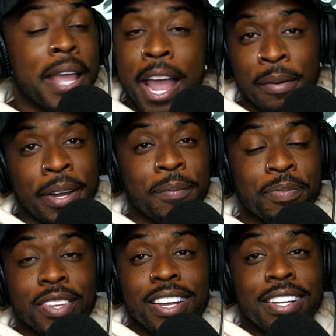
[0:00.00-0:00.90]
Carried.
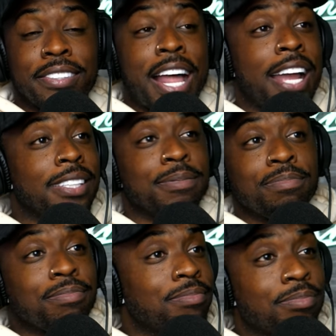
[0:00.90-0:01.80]
Like
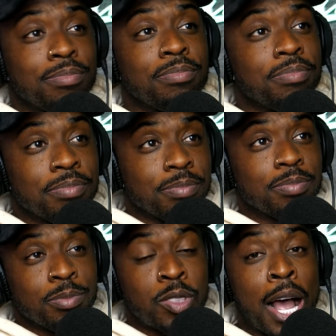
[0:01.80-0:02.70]

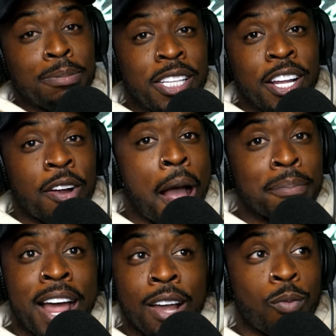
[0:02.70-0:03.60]
top tier.
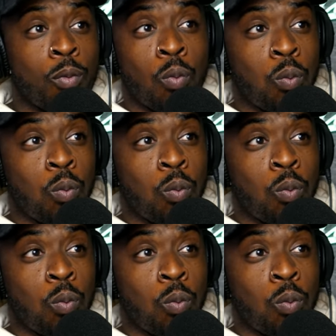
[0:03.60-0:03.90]
I'm like